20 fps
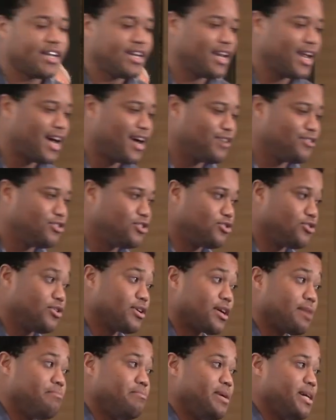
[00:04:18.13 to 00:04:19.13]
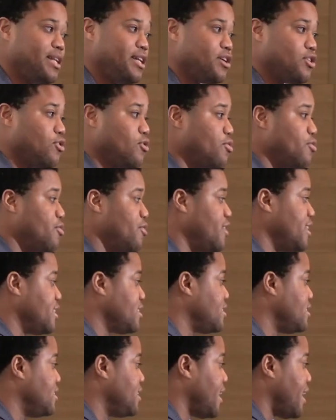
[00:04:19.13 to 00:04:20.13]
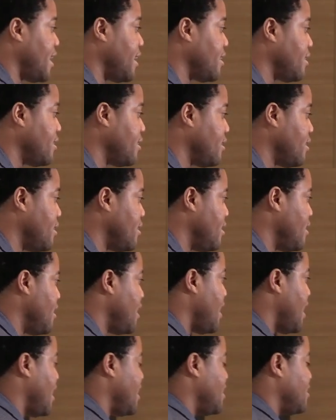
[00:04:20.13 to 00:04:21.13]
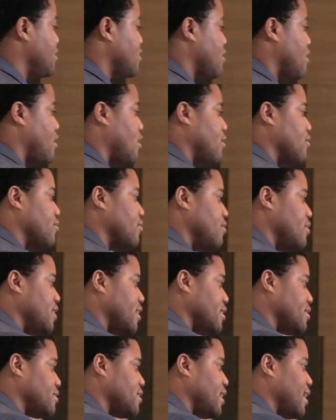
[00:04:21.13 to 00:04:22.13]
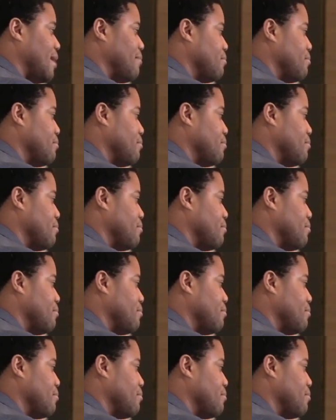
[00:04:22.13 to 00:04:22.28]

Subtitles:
out during a meeting on this day, and it's called this, and I'm